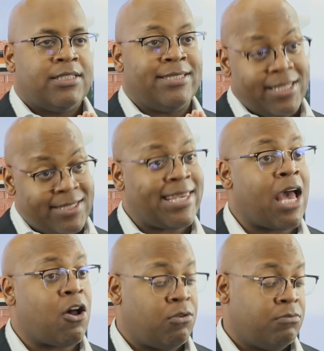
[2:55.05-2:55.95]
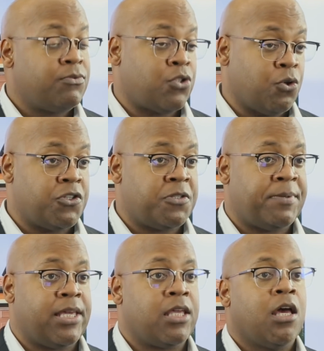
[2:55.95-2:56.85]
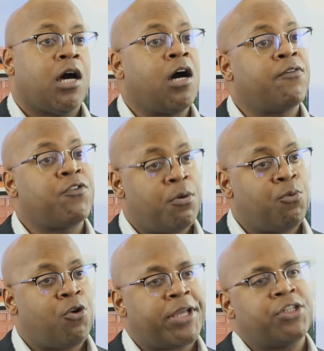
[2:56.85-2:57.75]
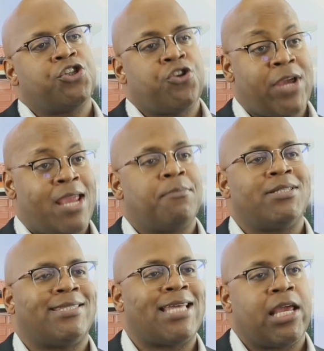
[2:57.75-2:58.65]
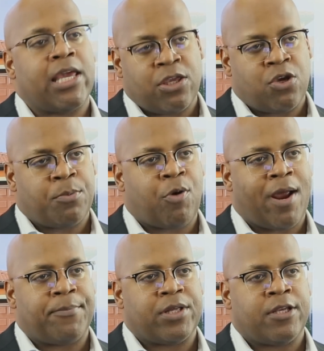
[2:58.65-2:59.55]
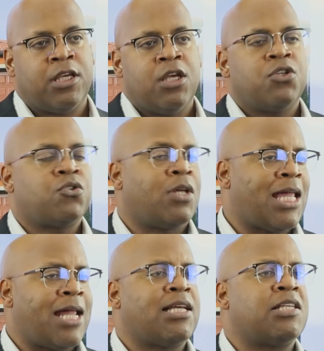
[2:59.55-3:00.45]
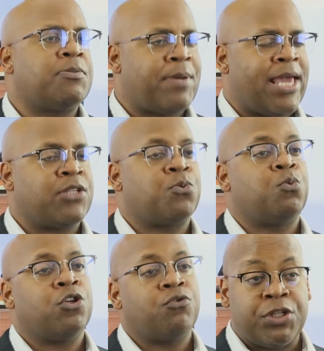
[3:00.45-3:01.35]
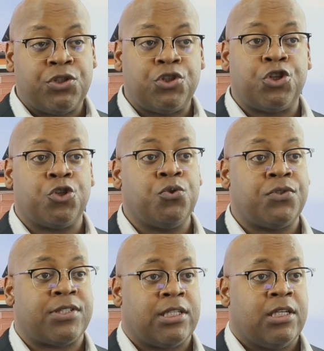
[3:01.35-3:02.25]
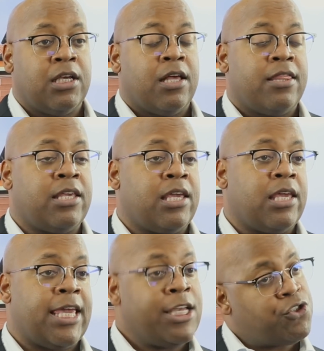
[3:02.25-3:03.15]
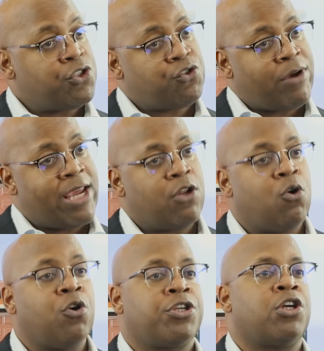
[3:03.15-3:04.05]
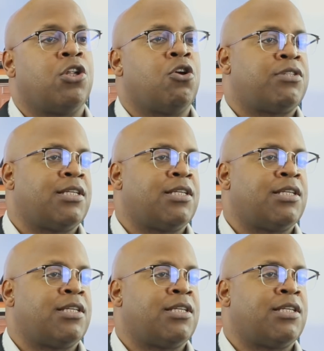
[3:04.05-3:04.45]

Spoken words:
discount, so to speak, of your mortgage, you're able to stay in your property. So a lot of times banks will reduce the interest rate on your loan.